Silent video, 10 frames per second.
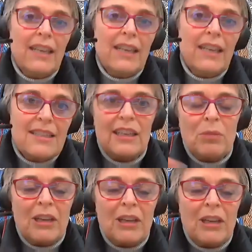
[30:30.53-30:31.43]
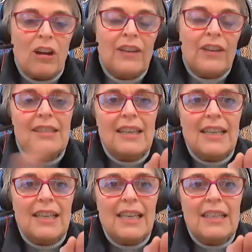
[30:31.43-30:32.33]
is that it's being offered, as
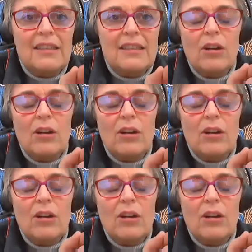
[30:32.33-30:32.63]
Lisa said,